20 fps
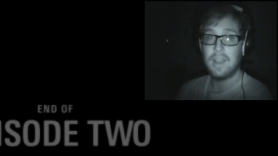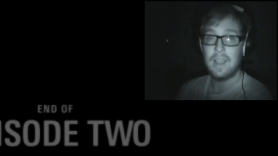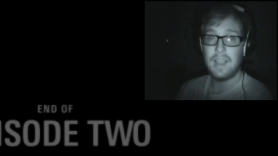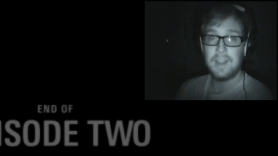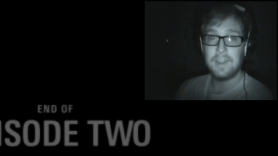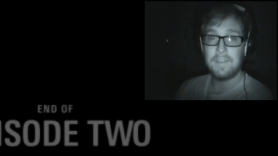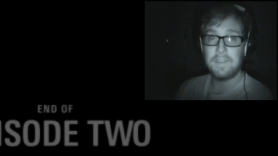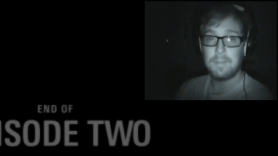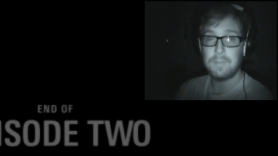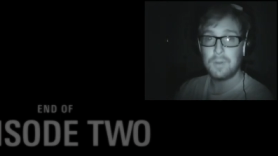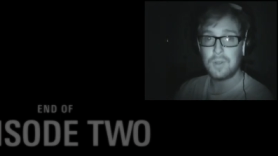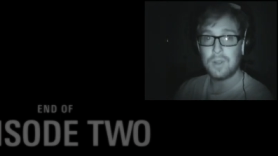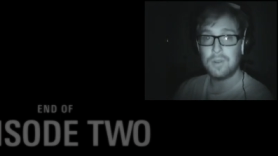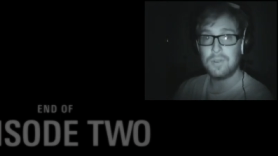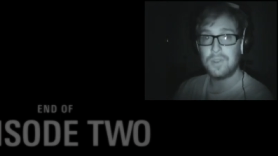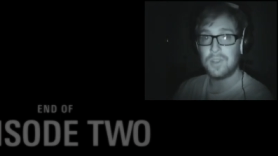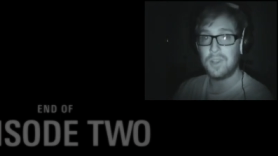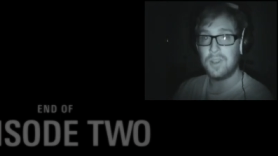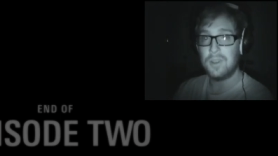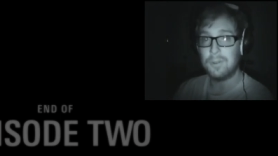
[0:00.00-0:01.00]
End of
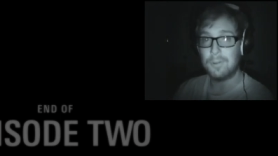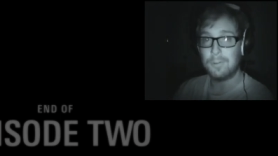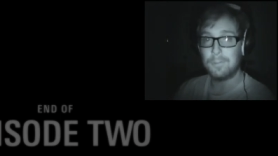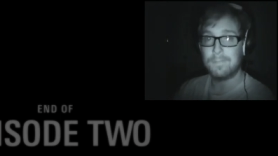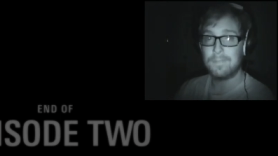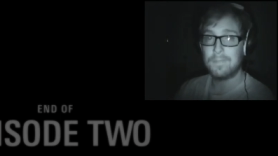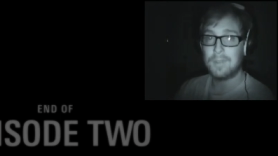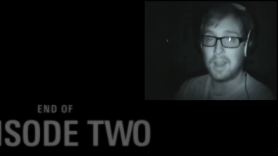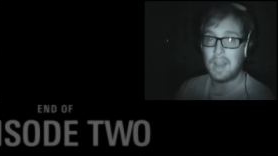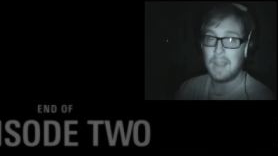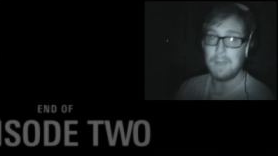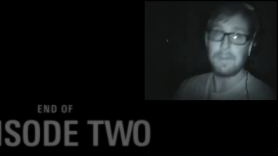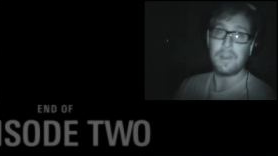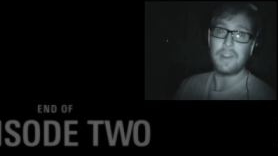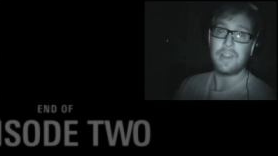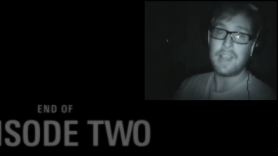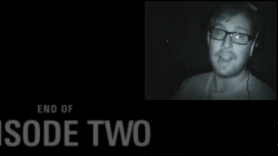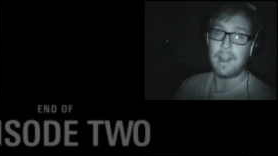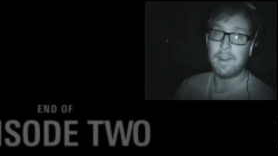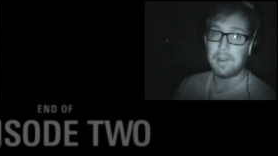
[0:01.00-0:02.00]
episode 2. I'm
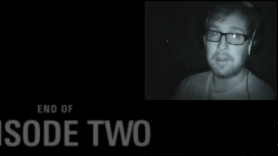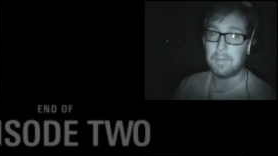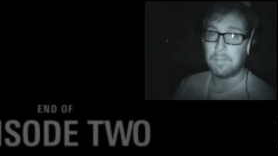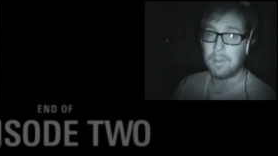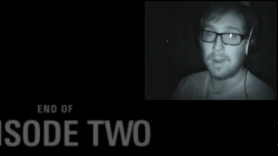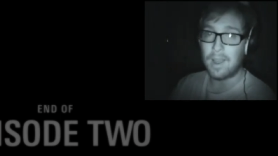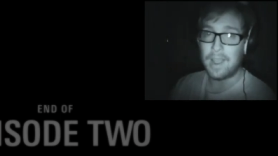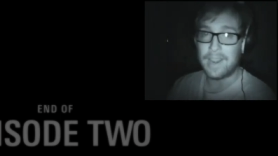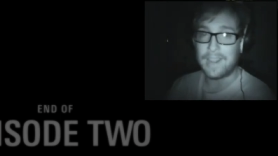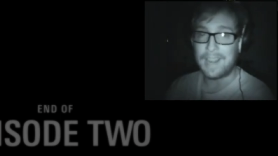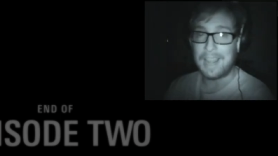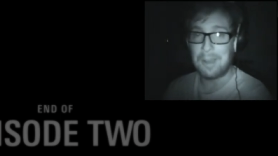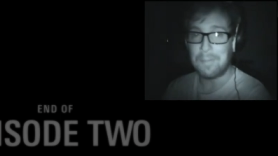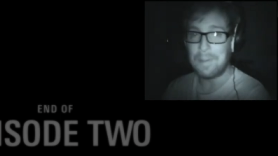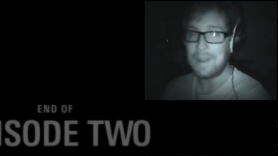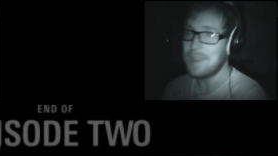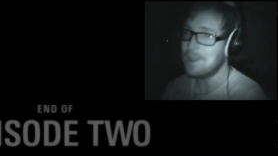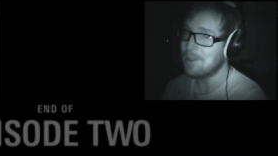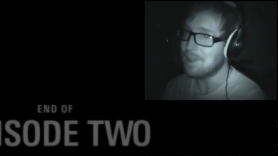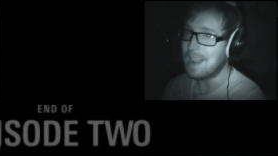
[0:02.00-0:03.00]
going to carry on playing now,
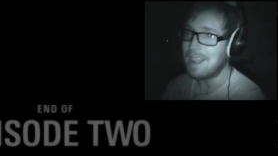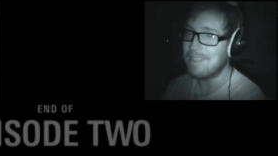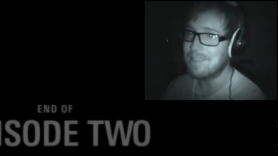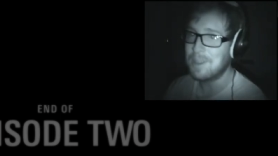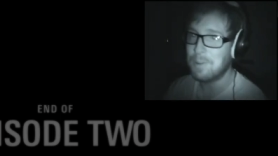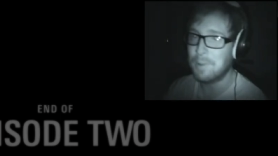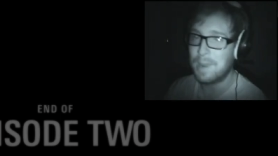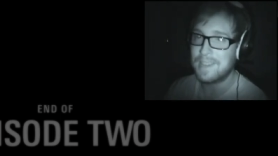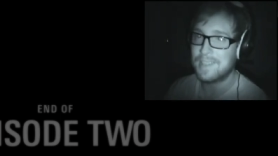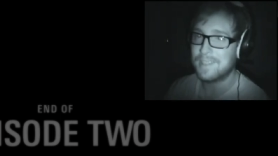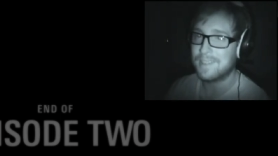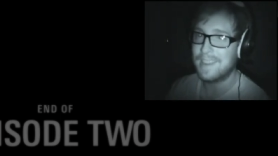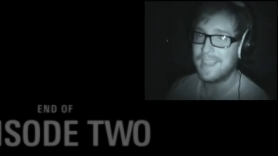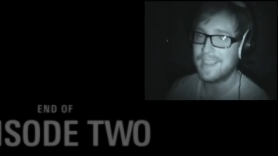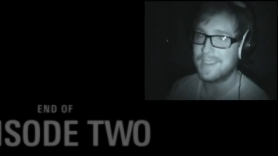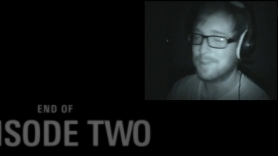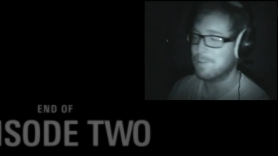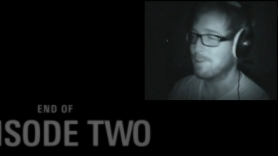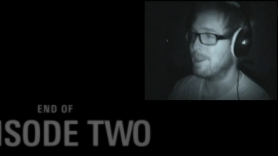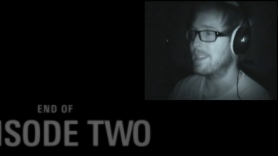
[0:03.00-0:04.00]
but you'll have to wait till
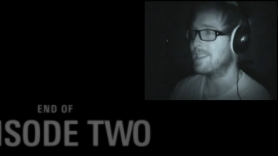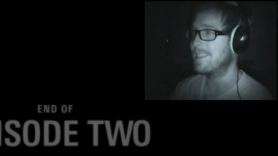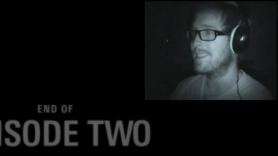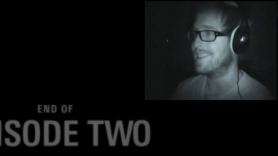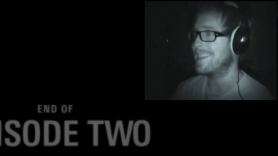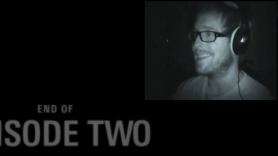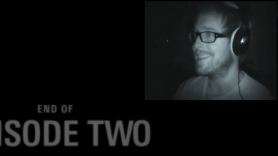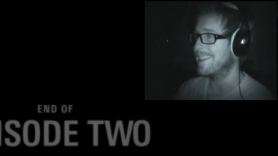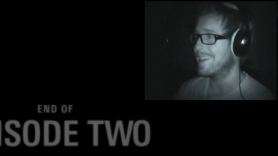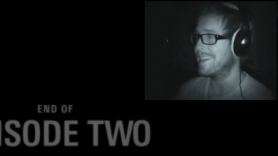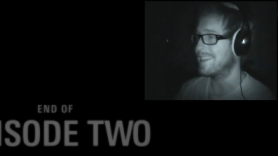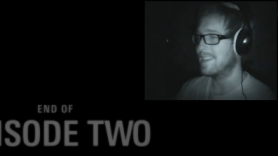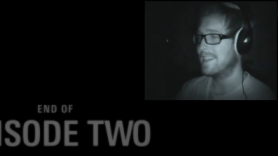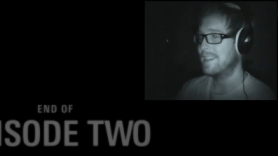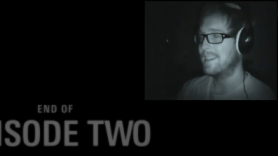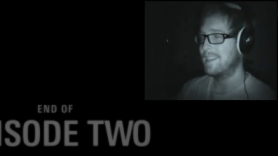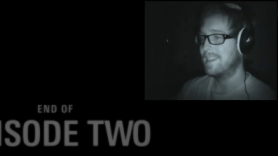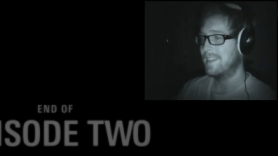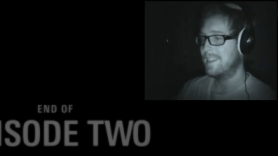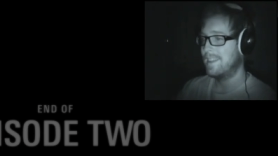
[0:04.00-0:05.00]
next week to see that.
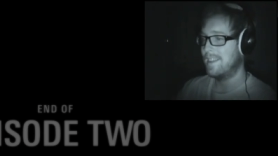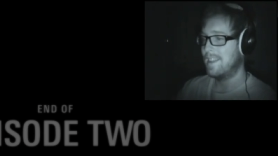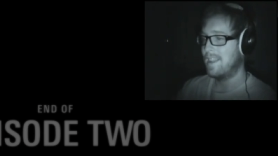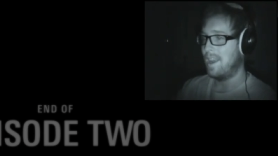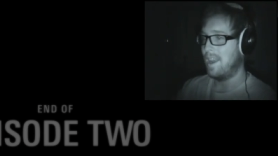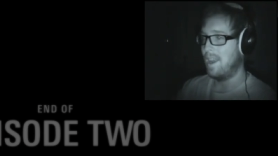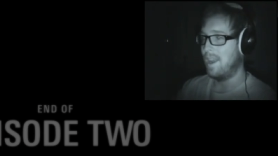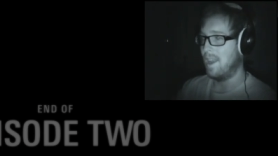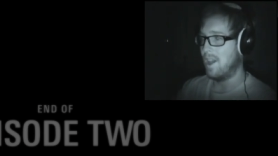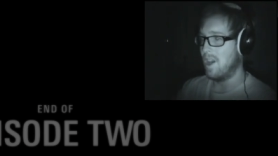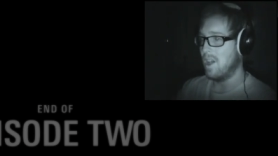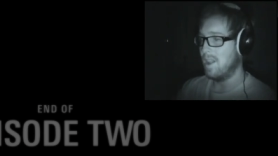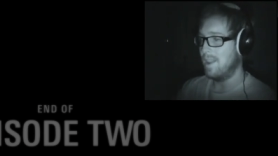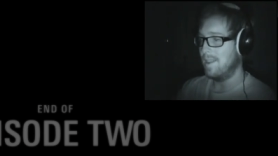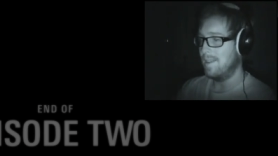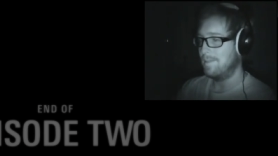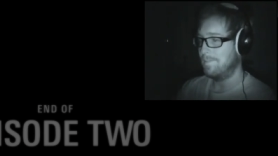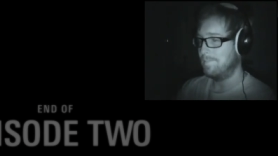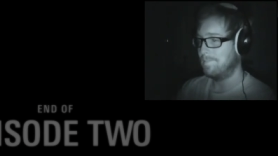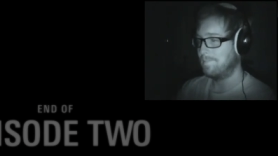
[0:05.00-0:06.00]
Lol.
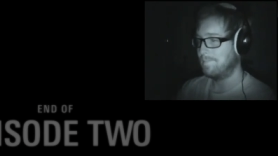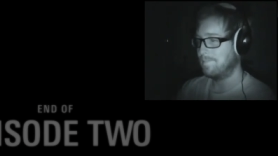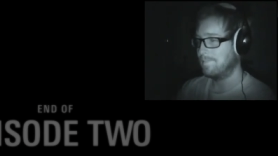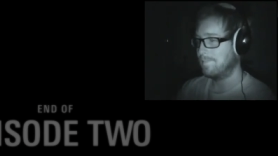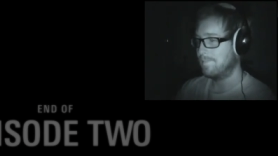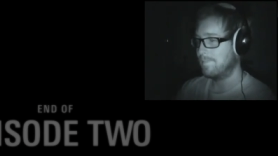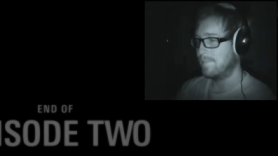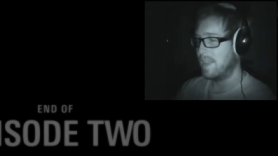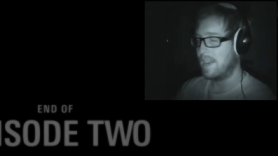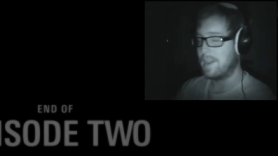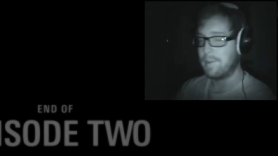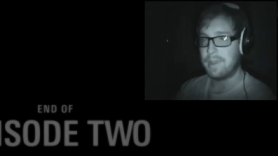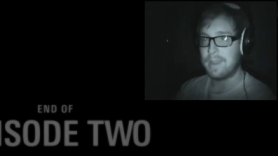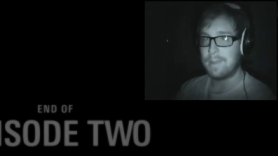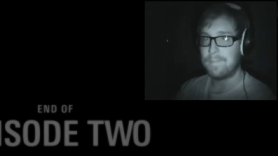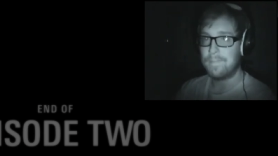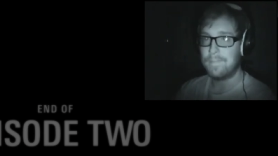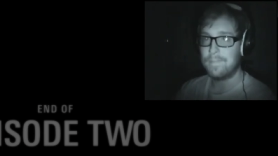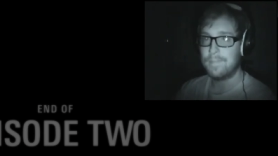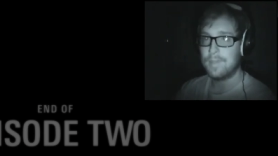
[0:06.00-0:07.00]

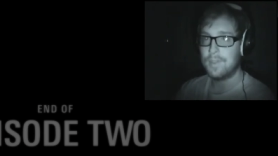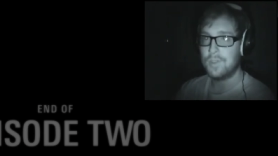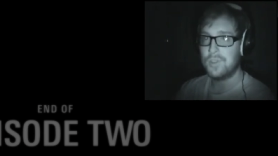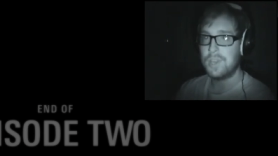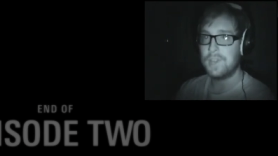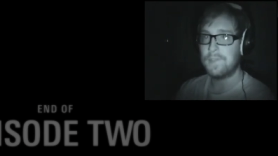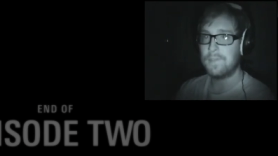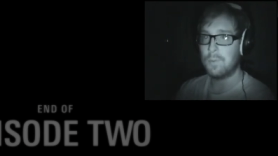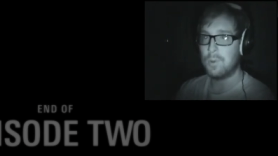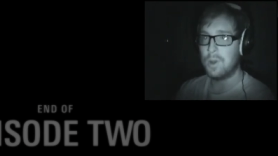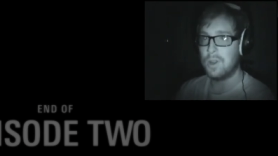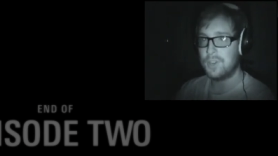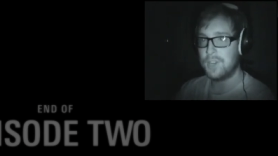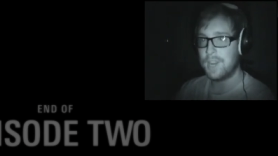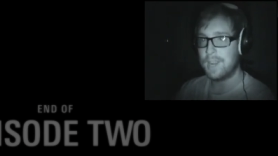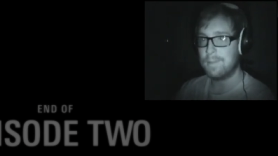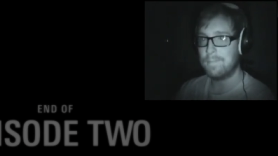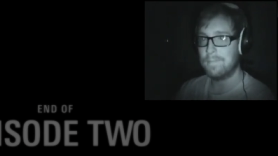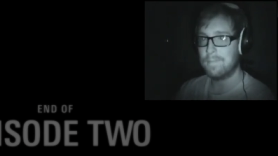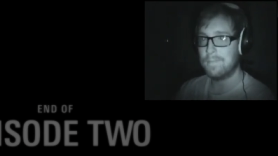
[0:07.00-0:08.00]
Anyway, cheers for
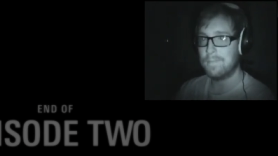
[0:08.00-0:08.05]
watching.